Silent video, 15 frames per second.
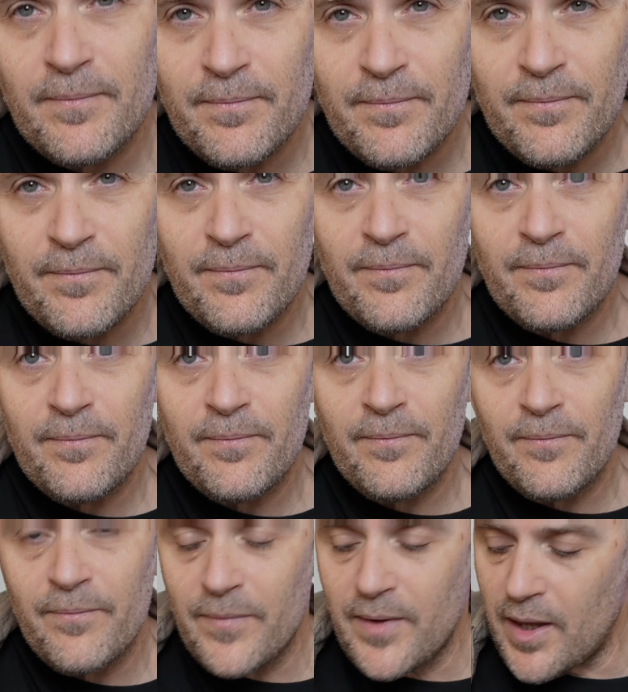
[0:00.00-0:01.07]

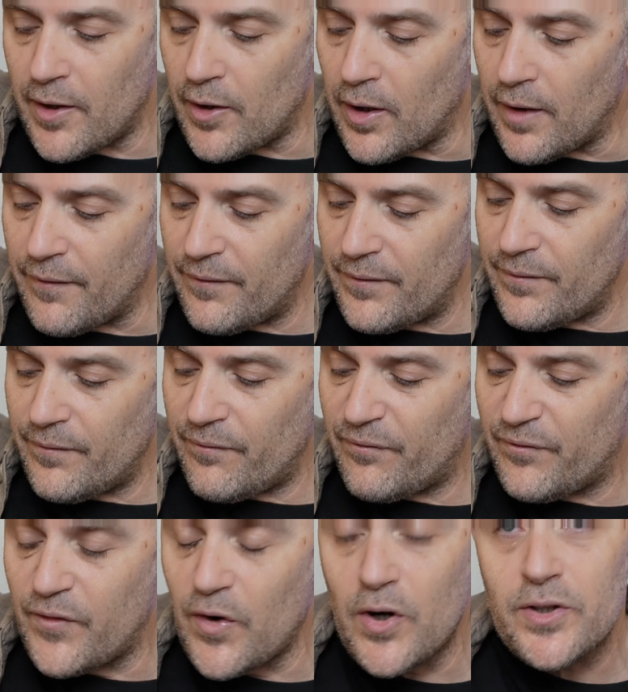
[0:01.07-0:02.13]
and our
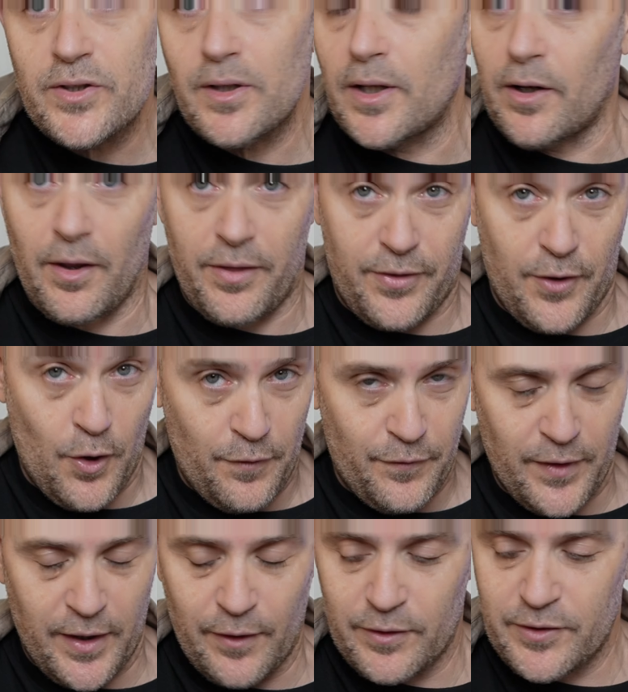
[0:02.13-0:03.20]
third
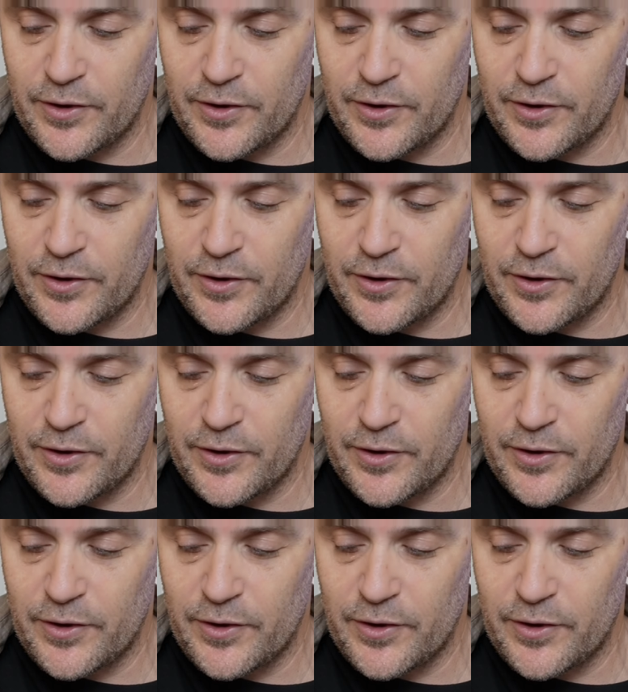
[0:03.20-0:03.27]
finger,